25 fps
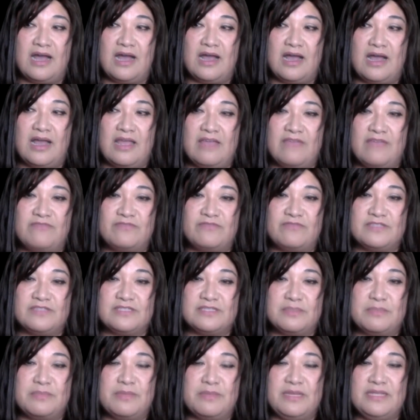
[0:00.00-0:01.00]
if
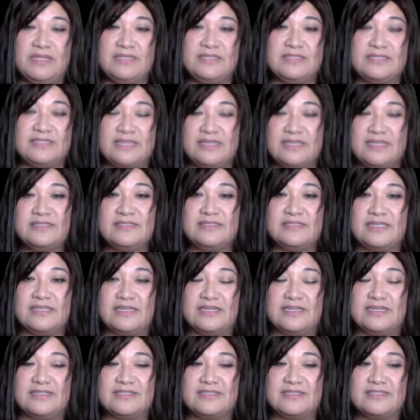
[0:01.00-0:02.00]
somebody sees
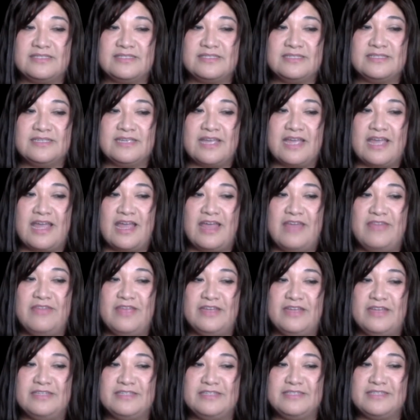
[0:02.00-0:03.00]
this and they
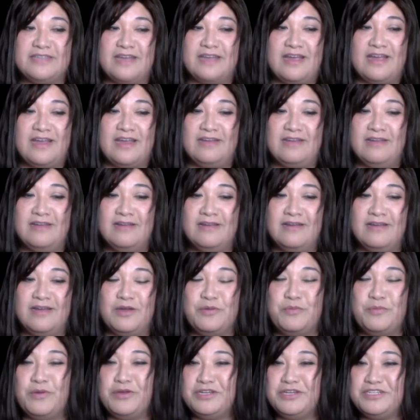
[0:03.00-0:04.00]
decide, I
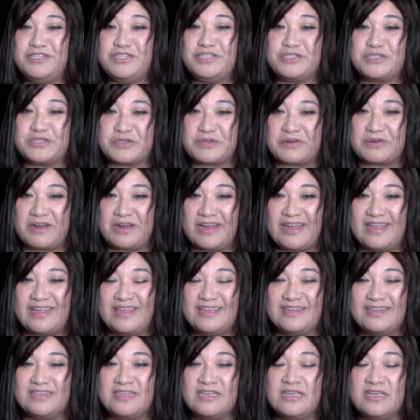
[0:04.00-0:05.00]
want to just try
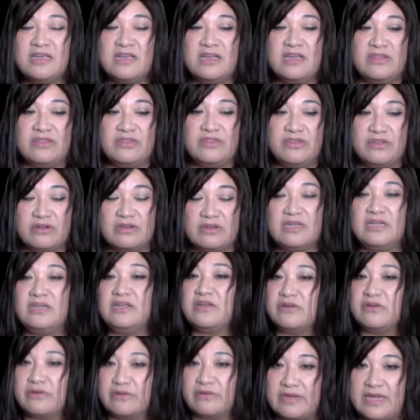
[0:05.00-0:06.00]
it, they're going to
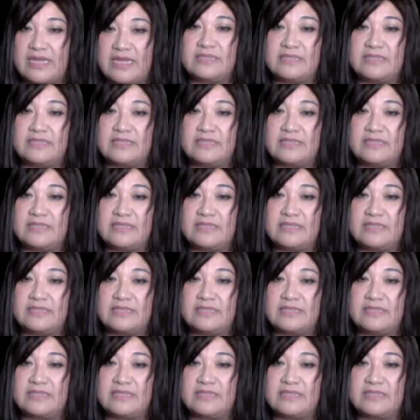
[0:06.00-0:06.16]
create